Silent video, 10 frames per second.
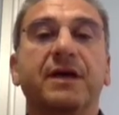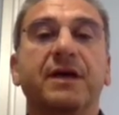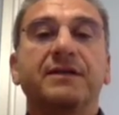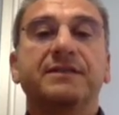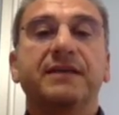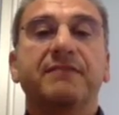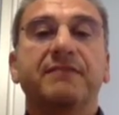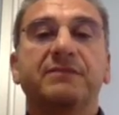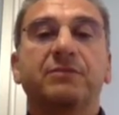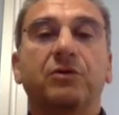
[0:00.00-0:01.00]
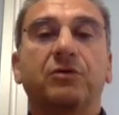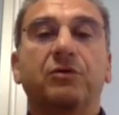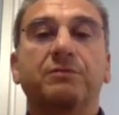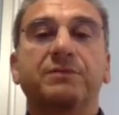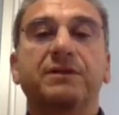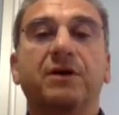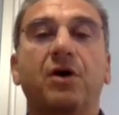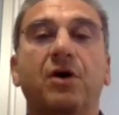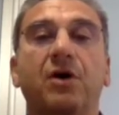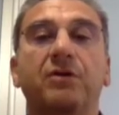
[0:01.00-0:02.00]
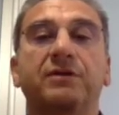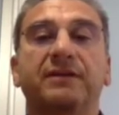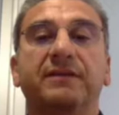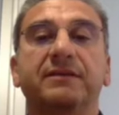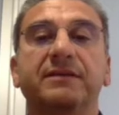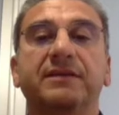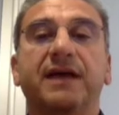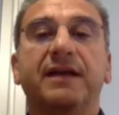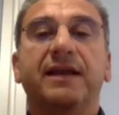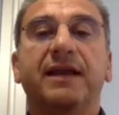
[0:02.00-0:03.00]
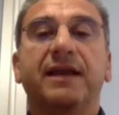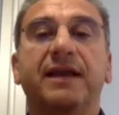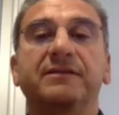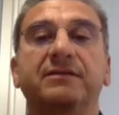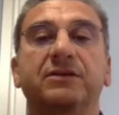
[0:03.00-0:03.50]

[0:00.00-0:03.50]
In several small groups, all the attendees analyzed